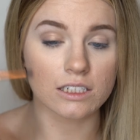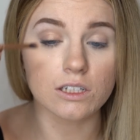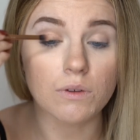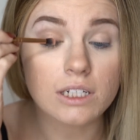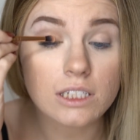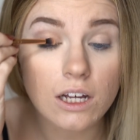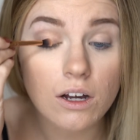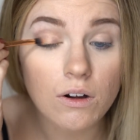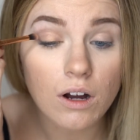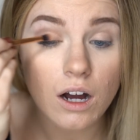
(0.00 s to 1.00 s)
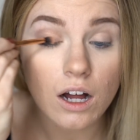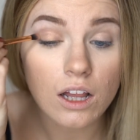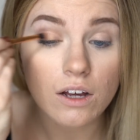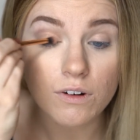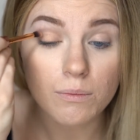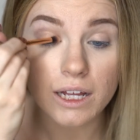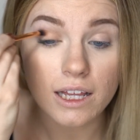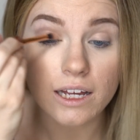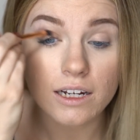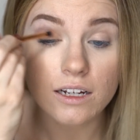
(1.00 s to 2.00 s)
just going to go all over my
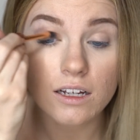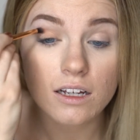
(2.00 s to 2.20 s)
lid.